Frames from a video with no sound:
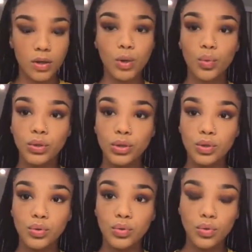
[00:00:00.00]
Go
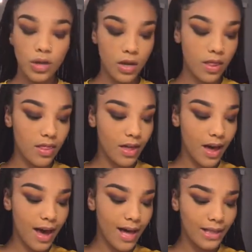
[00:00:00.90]
into the
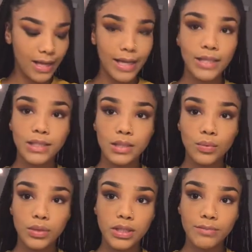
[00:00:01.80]
highlights,
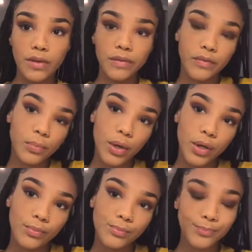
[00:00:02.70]
which is my favorite
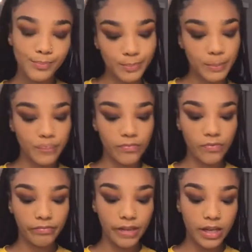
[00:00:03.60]
part.
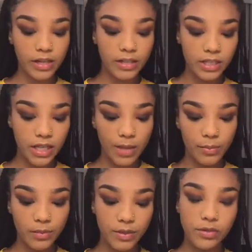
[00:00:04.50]
And today I'm
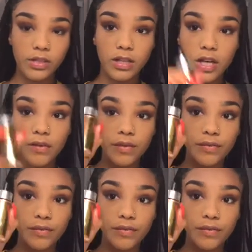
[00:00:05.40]
going to be using the Cover